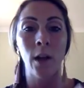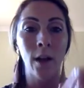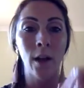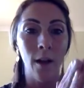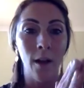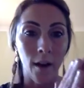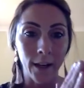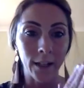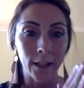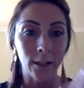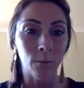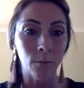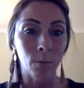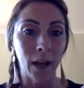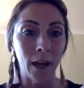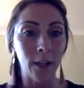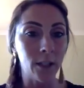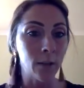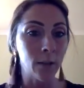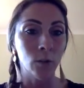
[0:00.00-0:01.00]
I need to
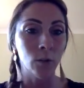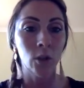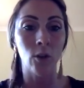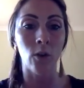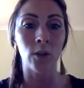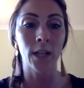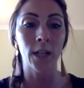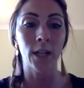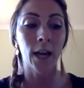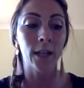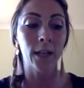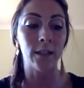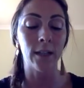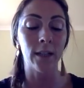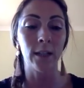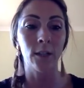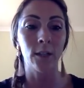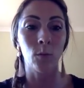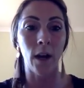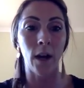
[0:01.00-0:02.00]
make some new contacts
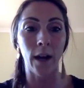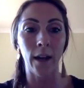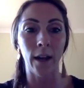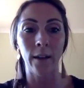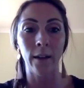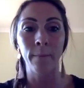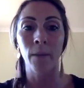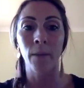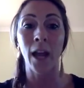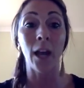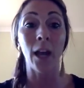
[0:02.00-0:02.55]
this way.